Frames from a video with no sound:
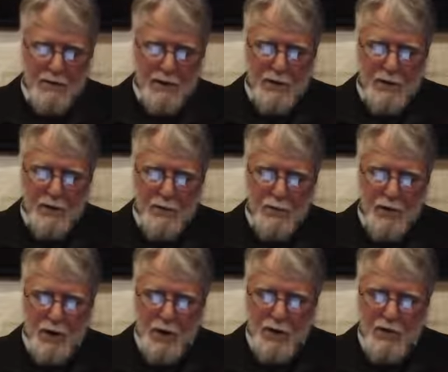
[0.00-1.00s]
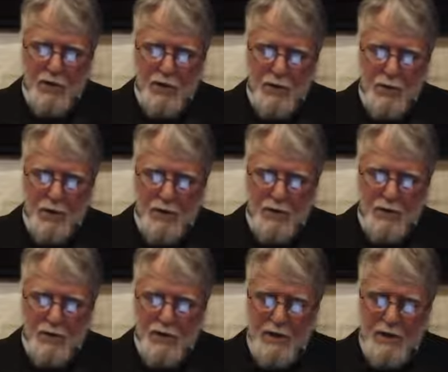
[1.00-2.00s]
yeah. Returned to Tunis
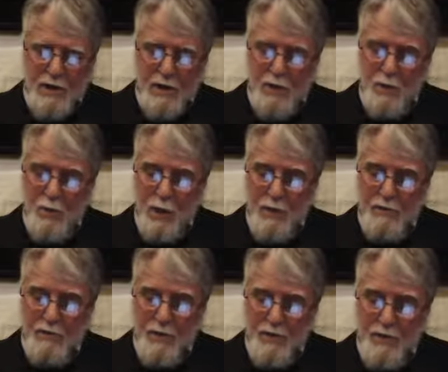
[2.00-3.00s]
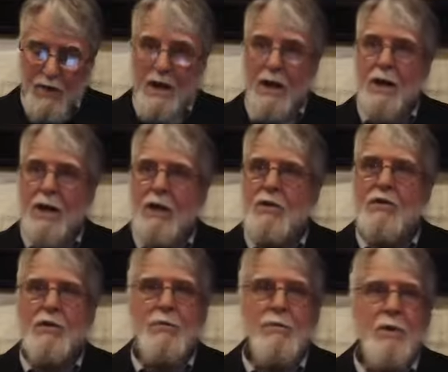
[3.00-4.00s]
in the year 150
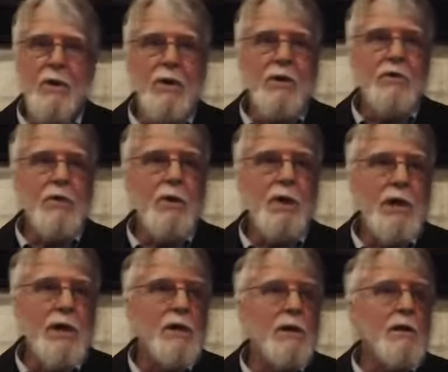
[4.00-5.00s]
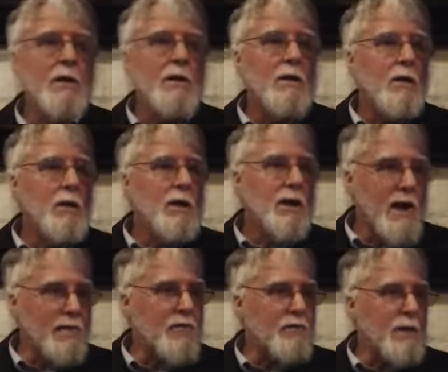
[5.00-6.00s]
AH. So he
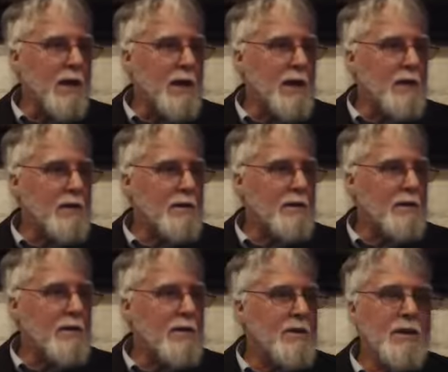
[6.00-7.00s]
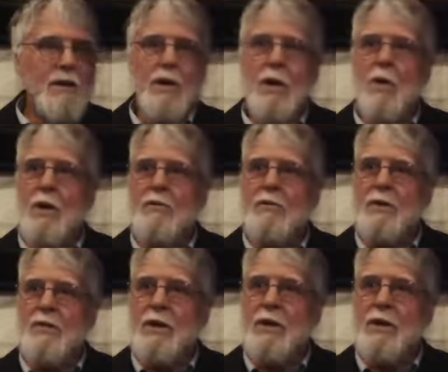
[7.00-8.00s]
left Malik in the year
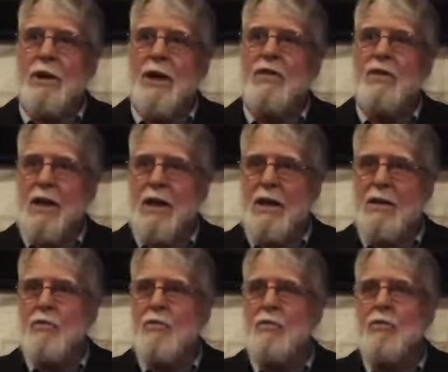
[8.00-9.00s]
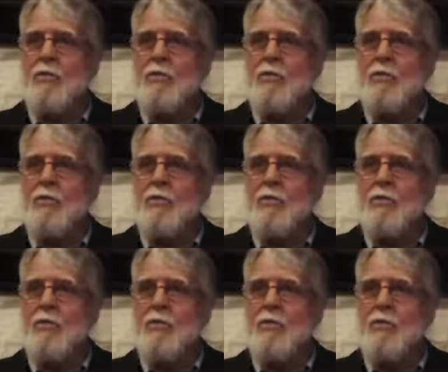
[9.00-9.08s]
150 and then